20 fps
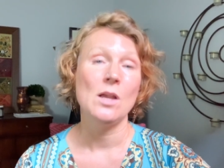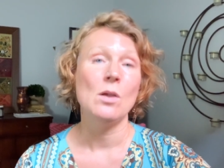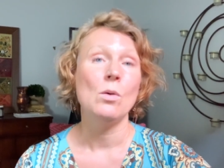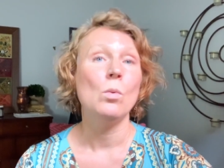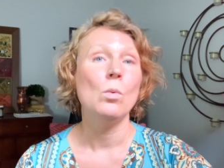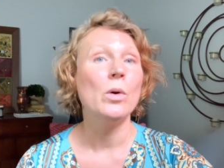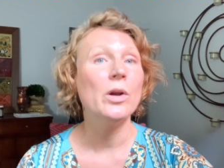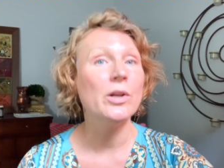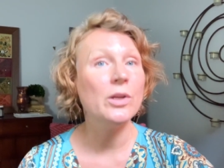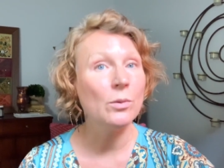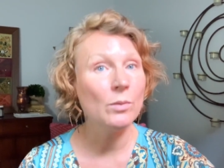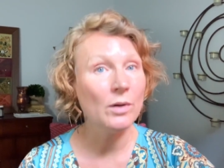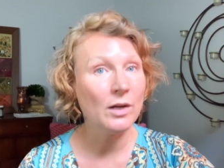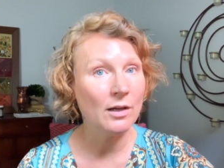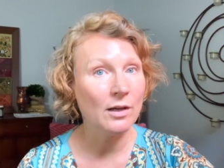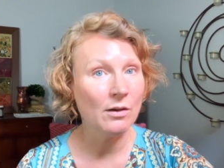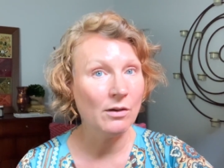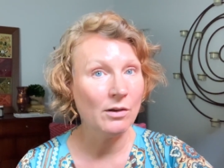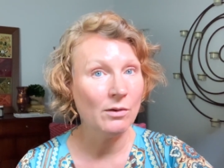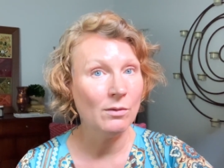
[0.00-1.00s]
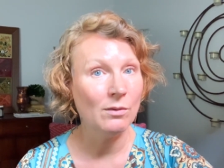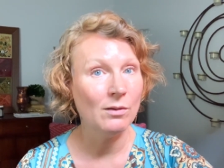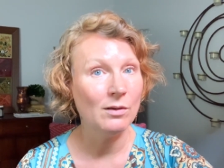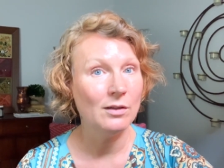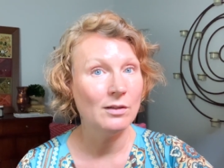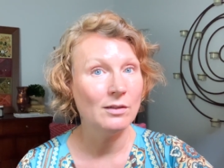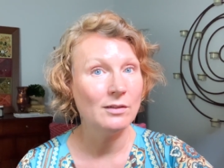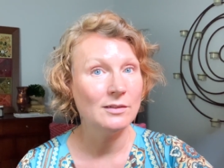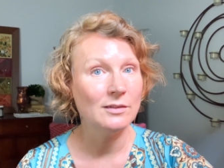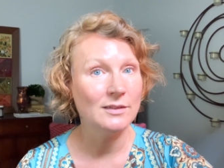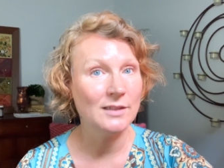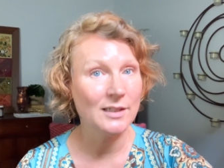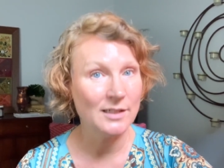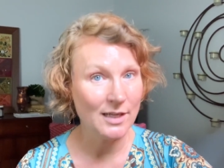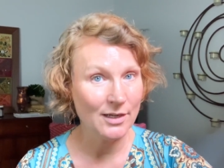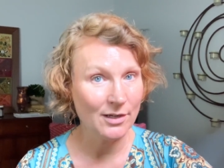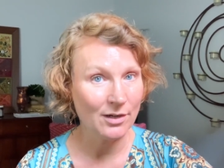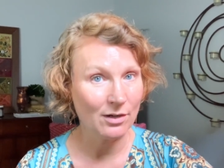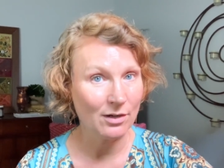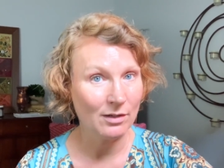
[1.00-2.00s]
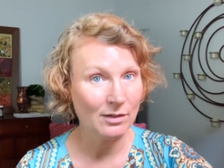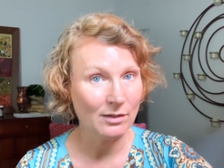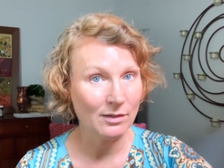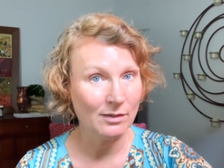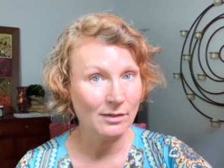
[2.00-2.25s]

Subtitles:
Where do you want to go to dinner?